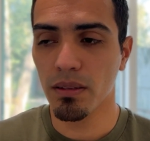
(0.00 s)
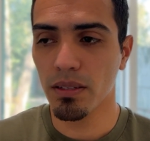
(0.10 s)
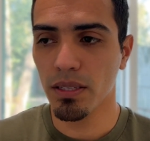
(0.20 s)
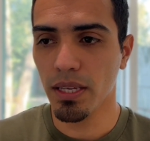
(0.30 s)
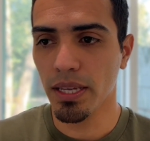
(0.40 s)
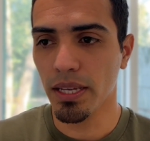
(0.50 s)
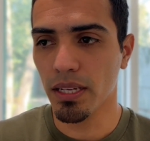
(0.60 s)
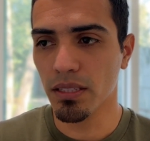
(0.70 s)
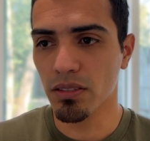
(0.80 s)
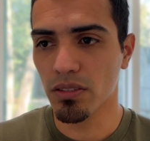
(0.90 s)

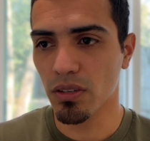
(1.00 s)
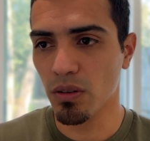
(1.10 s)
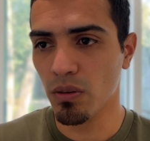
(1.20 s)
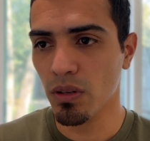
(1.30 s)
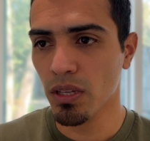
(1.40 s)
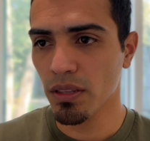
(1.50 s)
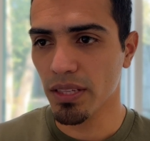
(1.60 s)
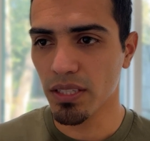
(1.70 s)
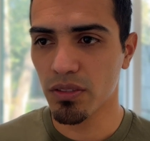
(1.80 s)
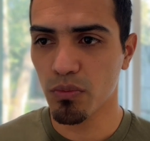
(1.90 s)
And so
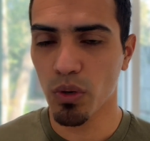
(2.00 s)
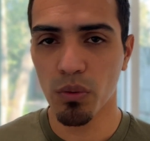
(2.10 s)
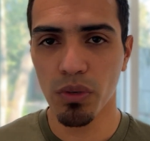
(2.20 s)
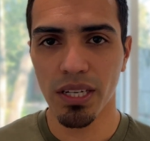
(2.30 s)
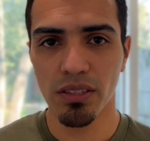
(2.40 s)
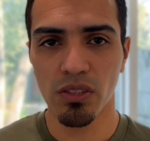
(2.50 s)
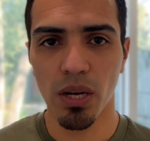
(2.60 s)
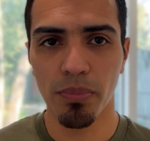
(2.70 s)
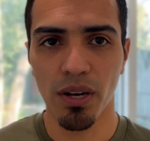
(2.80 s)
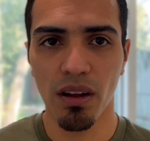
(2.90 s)
that's where we like to
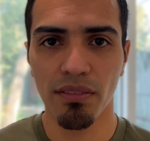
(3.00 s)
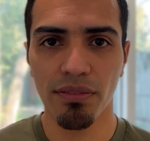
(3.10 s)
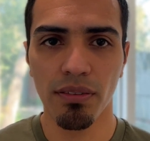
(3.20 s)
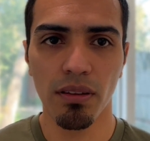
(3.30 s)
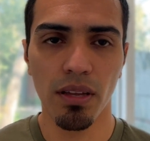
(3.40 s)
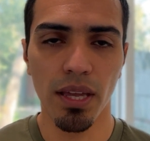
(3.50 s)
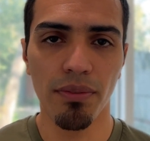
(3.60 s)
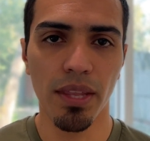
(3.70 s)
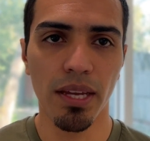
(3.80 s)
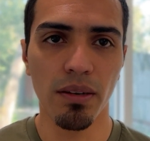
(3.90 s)
top it off.
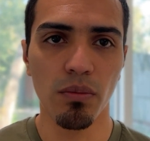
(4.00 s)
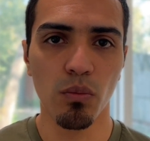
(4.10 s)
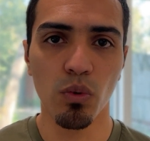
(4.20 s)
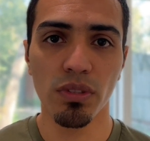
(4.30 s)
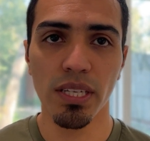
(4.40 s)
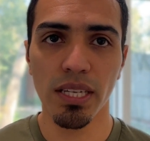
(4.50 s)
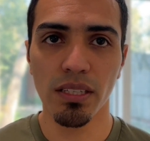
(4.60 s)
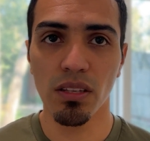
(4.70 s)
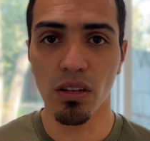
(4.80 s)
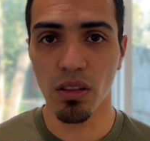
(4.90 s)
And then we'll
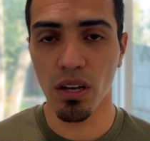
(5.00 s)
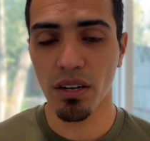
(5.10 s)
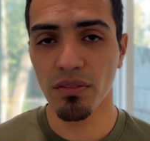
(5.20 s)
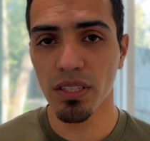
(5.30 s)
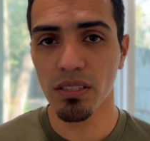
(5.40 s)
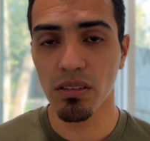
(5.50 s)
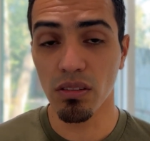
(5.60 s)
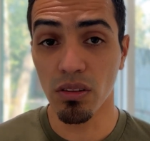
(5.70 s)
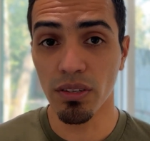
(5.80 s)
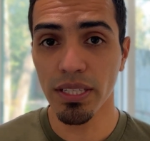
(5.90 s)
take a lot of these
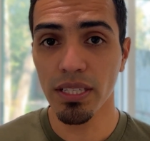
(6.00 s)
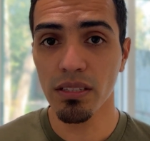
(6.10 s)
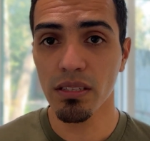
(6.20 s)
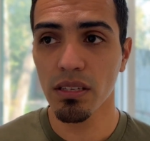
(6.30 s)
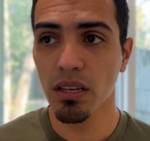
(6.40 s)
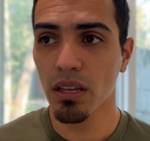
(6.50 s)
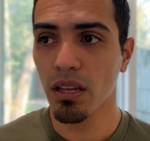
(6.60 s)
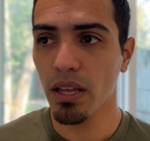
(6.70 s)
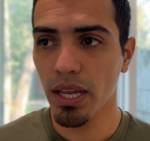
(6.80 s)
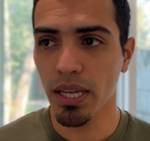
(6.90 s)
learnings
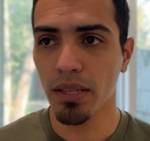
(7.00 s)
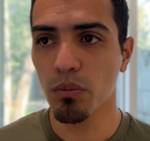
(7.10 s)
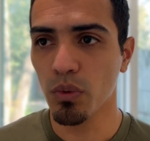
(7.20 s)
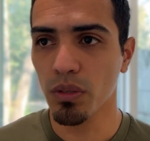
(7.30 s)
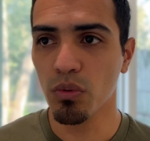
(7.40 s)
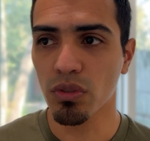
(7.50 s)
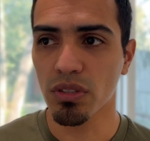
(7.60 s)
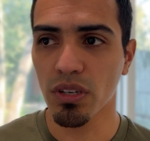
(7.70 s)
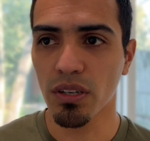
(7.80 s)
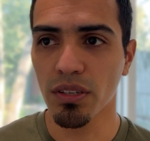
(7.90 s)
and we will
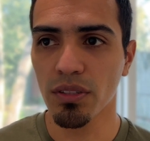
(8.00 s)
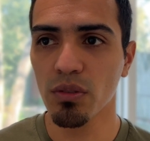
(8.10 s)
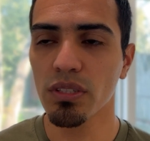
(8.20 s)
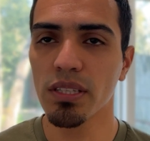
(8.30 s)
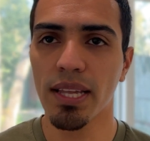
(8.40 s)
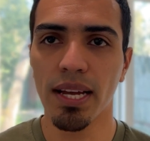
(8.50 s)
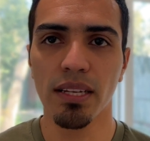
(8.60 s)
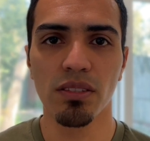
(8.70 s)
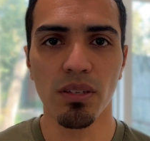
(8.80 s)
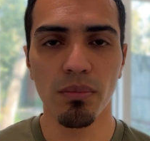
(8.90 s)
start using
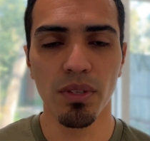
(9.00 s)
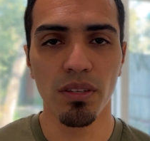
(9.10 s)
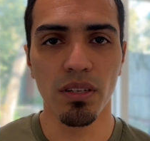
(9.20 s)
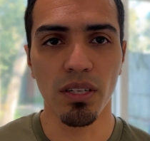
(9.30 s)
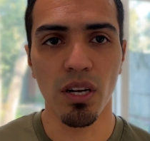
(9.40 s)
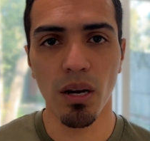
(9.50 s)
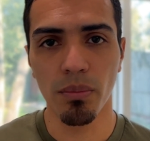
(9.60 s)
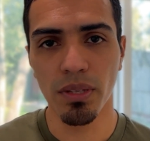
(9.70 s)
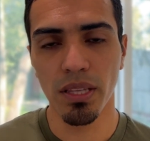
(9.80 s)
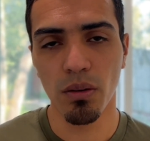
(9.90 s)
that in some of the
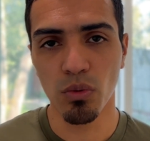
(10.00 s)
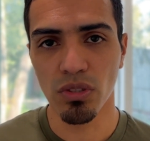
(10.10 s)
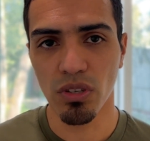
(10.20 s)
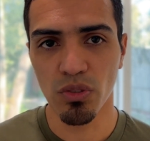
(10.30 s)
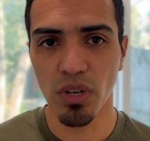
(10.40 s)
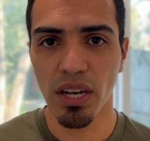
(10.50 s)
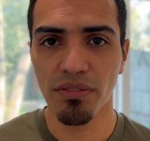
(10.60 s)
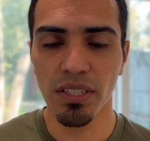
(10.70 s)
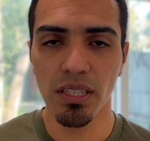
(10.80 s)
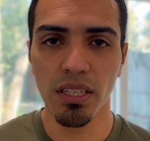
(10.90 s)
copy that we'll start
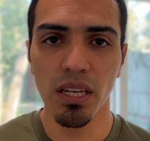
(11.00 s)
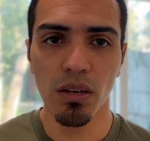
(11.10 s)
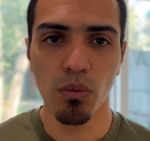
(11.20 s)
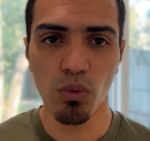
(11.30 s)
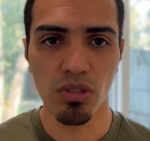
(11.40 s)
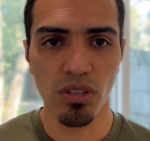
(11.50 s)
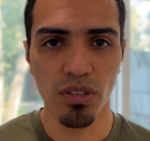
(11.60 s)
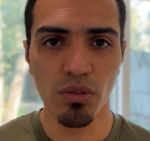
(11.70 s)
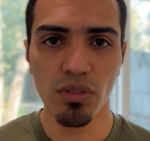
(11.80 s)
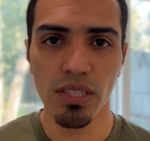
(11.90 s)
drafting. We'll
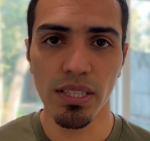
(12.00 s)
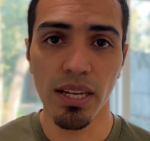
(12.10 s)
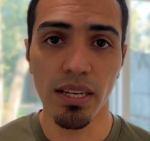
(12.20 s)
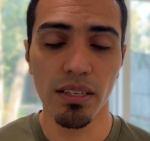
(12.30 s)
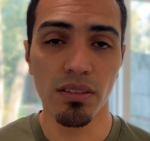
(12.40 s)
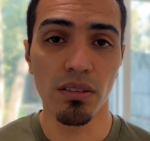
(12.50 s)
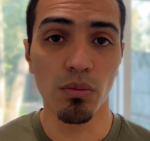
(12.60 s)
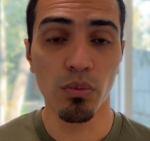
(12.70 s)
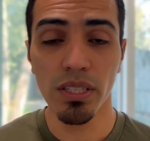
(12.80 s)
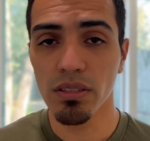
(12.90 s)
start using that in
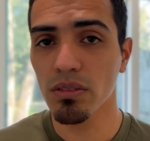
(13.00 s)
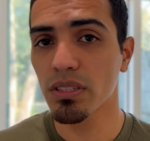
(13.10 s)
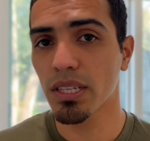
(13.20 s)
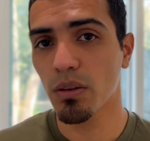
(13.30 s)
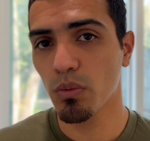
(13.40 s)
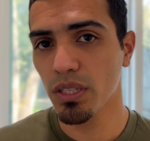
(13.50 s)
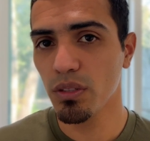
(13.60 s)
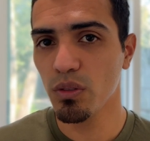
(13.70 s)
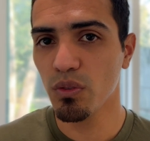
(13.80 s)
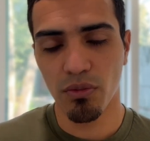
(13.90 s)
the research that we
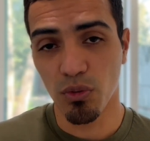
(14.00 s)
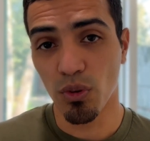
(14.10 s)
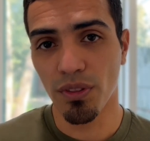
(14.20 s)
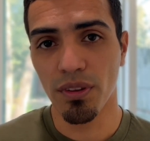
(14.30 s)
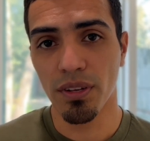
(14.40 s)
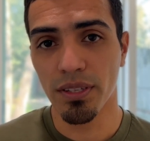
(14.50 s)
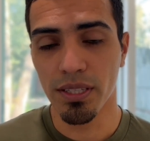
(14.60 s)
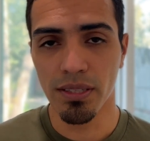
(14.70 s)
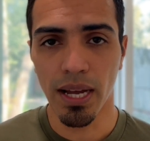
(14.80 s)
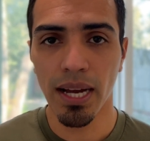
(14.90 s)
do for the
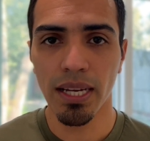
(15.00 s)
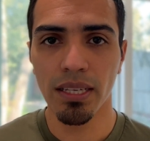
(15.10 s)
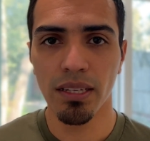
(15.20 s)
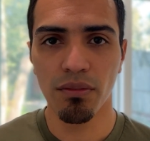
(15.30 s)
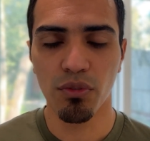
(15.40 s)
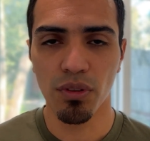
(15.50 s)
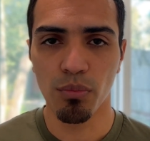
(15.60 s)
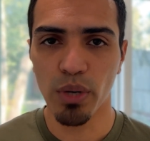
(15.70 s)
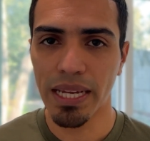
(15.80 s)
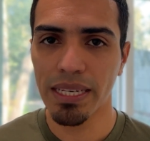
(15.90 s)
design and for the
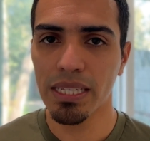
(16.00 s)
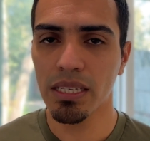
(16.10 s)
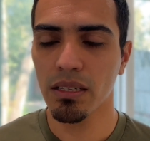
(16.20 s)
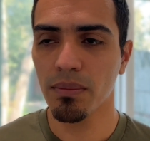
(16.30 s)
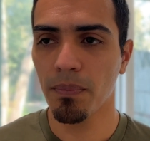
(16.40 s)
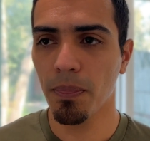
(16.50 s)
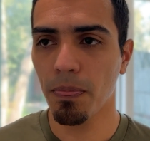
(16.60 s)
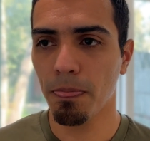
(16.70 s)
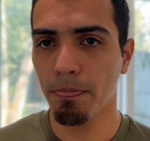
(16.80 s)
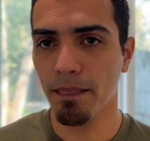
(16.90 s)
branding.
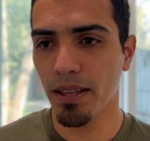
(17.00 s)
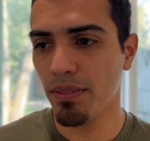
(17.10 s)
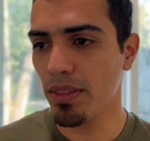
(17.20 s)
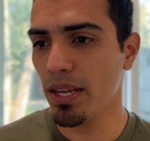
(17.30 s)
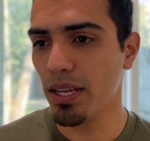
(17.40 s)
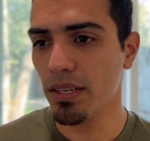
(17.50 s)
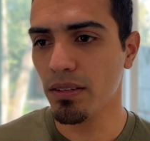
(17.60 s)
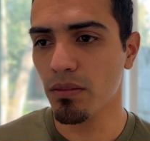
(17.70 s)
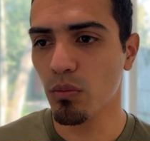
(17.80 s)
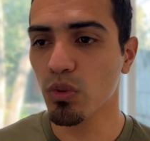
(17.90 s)
And
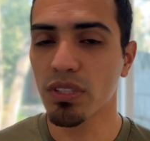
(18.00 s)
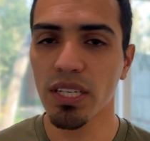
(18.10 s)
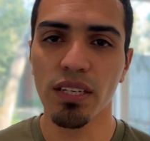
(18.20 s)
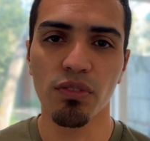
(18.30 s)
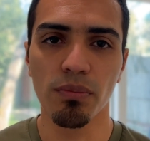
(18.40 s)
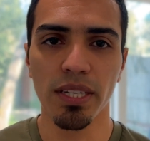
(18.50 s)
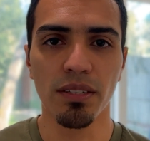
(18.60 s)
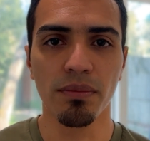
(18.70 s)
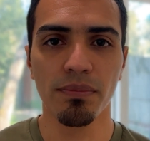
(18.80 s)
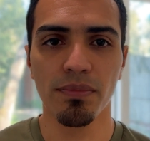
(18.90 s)
then we'll take it from
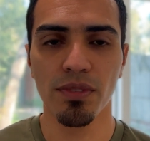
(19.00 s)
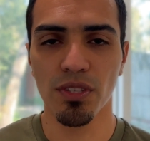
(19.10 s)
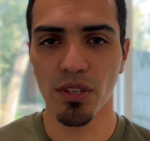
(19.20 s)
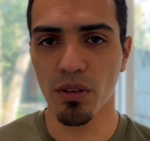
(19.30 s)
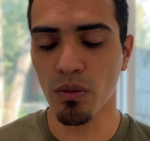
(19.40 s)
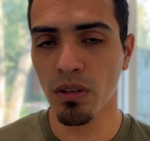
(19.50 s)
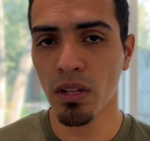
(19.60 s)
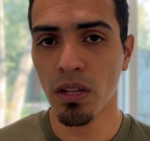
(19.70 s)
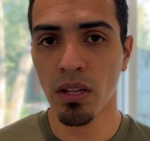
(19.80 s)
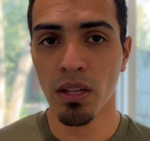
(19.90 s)
there. So
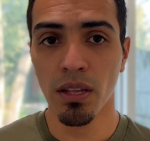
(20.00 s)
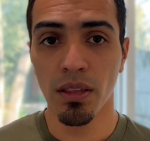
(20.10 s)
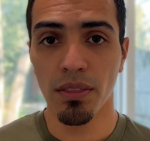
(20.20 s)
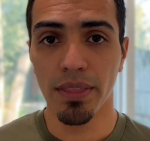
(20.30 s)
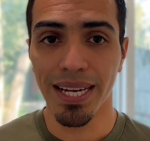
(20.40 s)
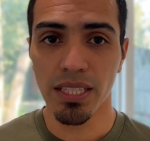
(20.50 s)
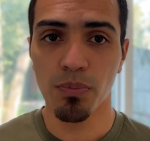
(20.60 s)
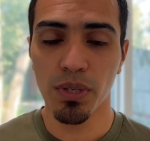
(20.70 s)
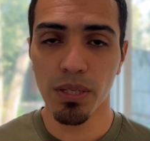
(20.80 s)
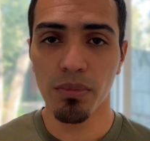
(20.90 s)

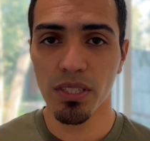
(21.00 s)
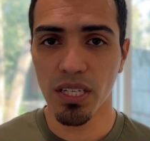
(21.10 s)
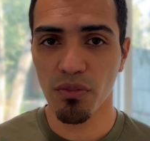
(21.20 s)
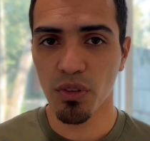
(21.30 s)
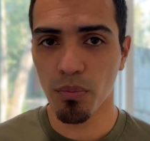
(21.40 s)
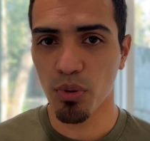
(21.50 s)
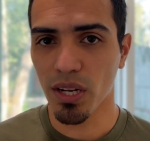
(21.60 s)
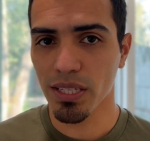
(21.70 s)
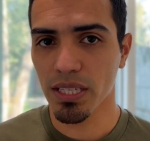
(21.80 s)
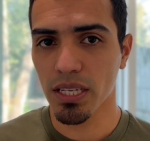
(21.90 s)
that's pretty much it for the
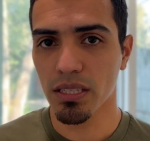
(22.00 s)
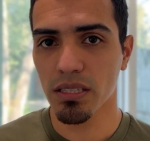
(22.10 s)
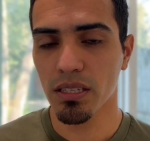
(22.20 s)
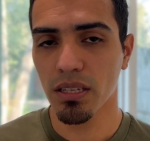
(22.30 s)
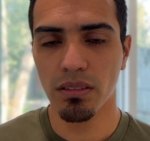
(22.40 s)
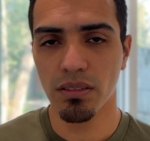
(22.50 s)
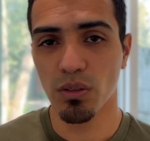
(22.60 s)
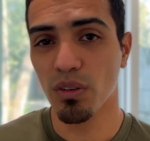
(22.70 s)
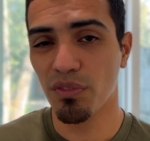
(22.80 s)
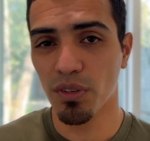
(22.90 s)
process.
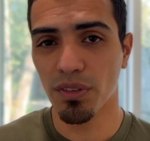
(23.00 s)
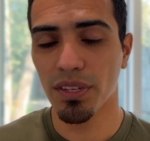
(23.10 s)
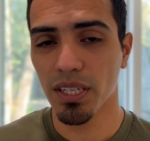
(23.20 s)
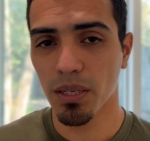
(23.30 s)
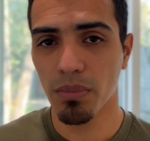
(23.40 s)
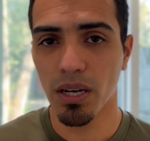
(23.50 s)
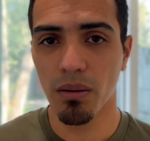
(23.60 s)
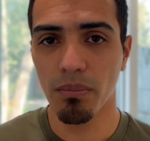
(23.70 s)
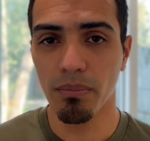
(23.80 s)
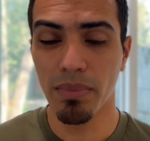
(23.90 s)
So if you're thinking
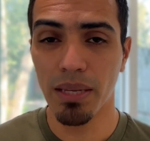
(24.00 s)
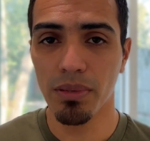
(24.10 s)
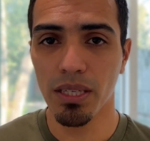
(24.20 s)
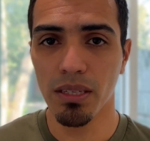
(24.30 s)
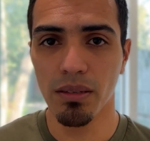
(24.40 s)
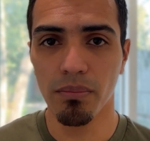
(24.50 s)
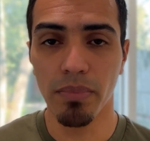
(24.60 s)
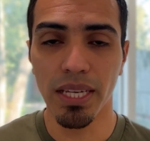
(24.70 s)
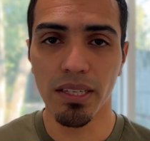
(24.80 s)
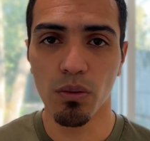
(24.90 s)
about maybe making a